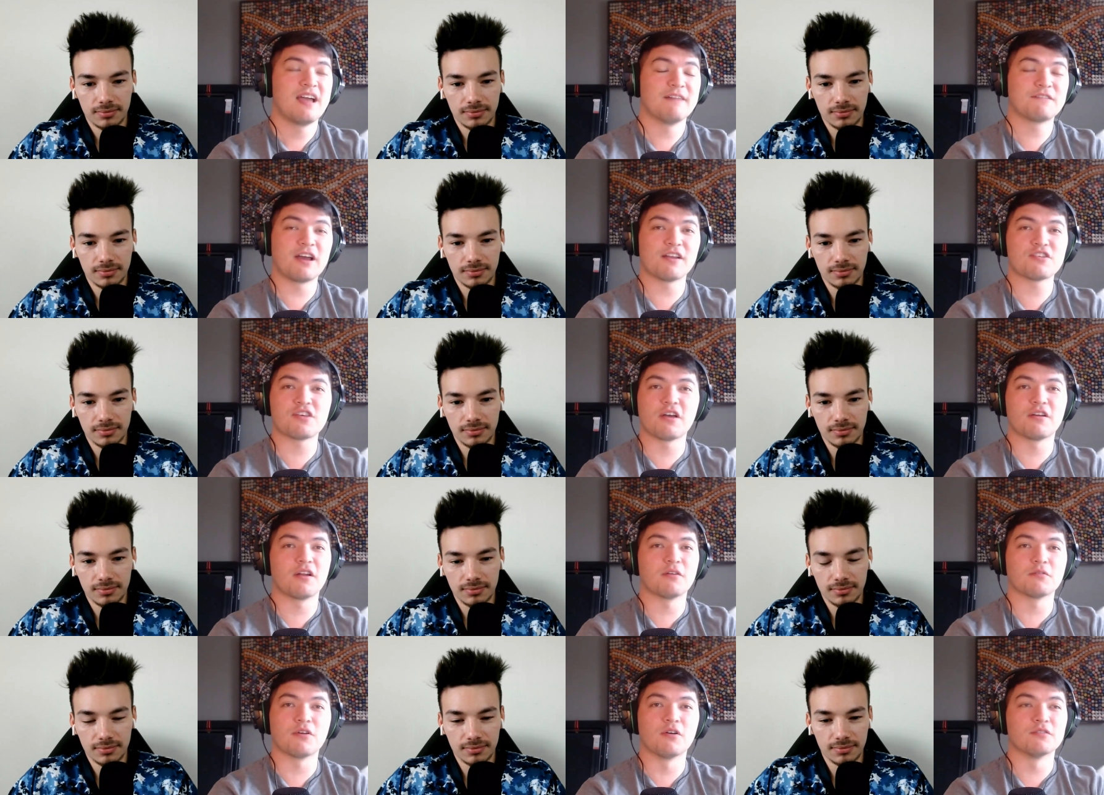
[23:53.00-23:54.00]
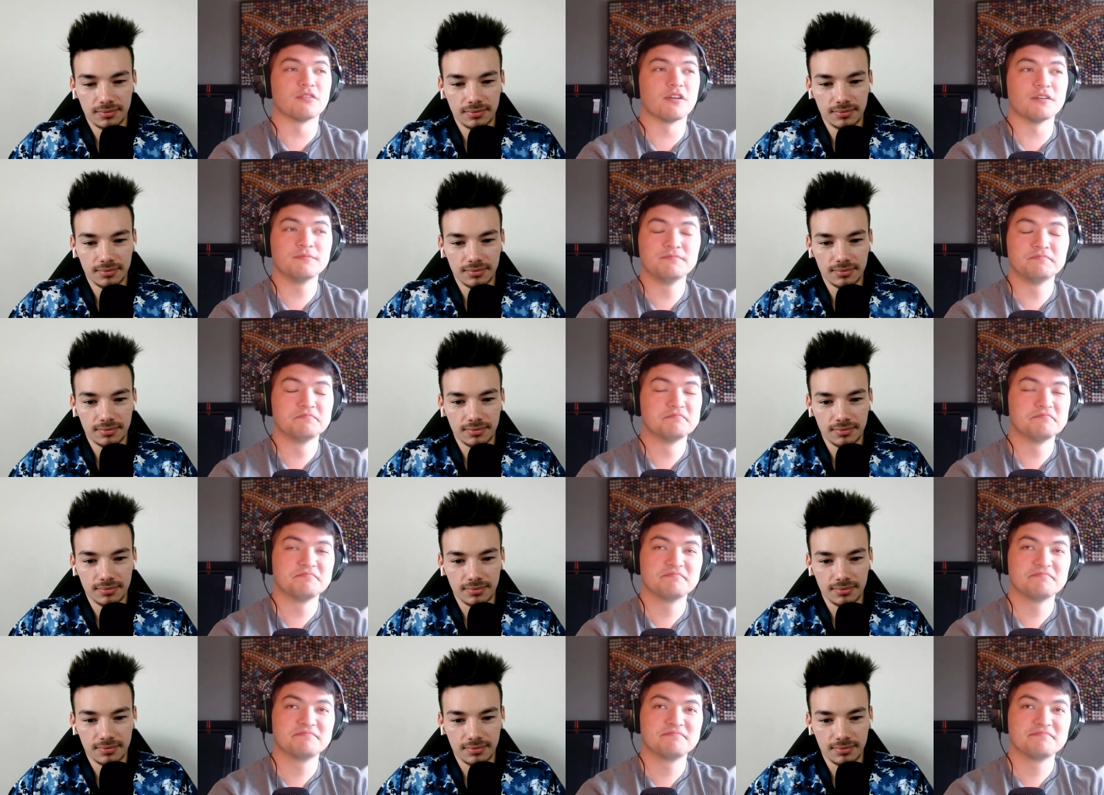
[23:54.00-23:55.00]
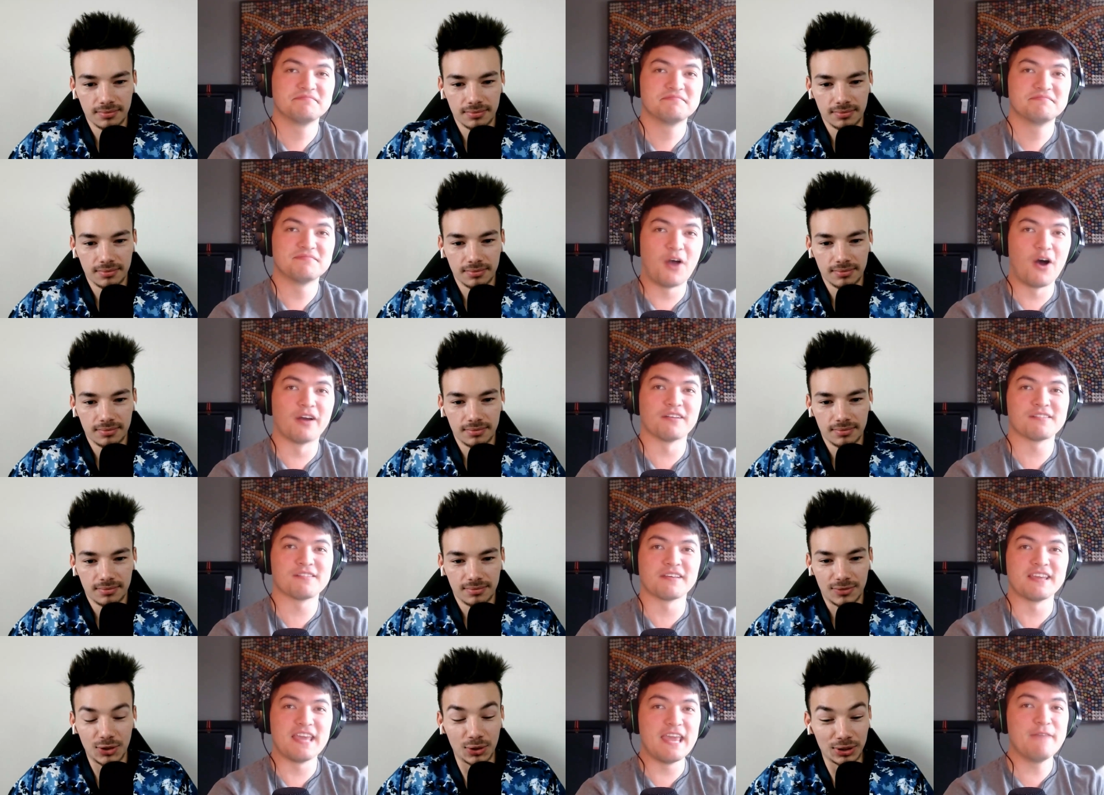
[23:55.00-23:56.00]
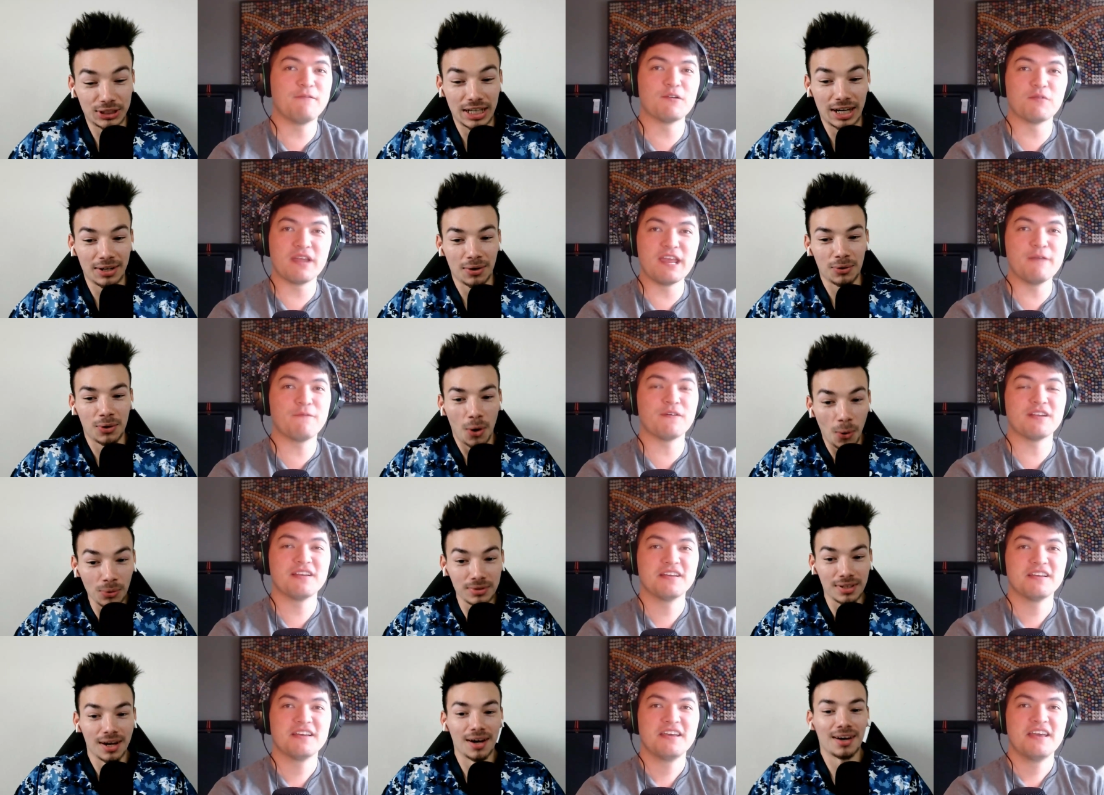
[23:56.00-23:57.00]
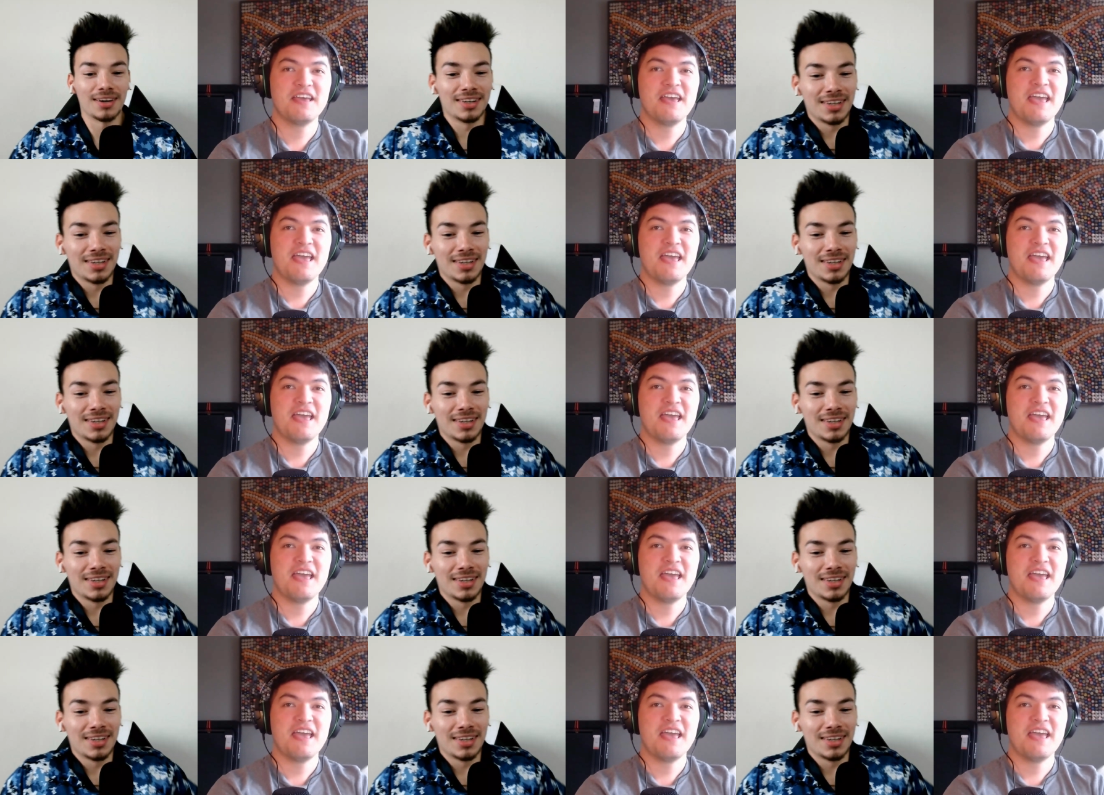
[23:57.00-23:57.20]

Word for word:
Speaker 1: I've got to shout out Gonda. Honestly, you even shout out even, Gonda.